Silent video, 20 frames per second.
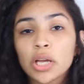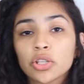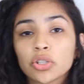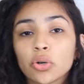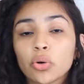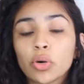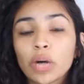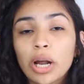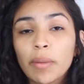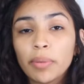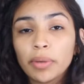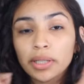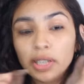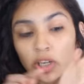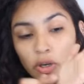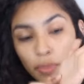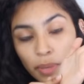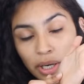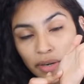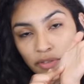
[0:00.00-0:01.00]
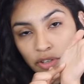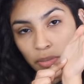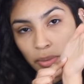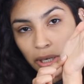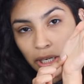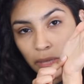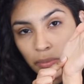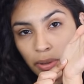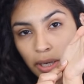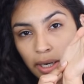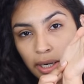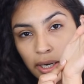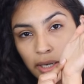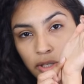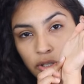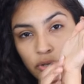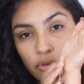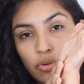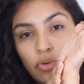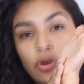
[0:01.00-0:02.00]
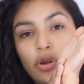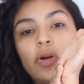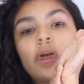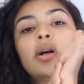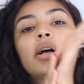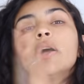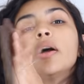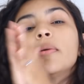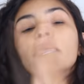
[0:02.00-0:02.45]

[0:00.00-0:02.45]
So grab a little bit of Jamaican black castor oil,